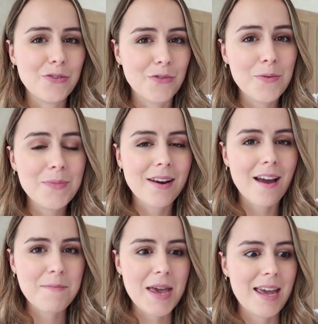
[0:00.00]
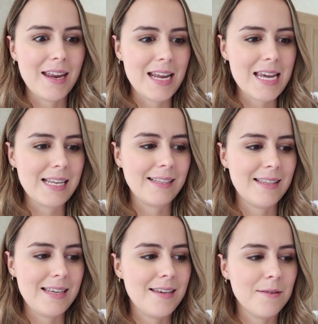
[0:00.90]
So the room that I'm in is
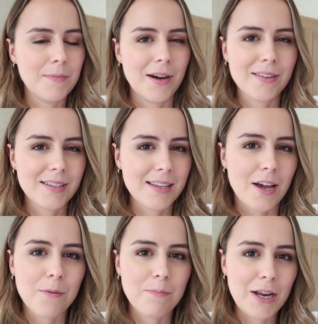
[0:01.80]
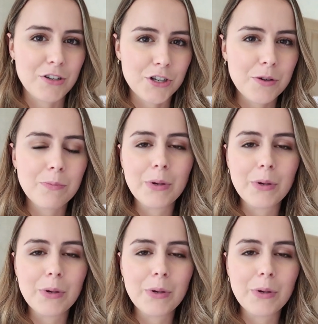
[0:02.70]
the master bedroom,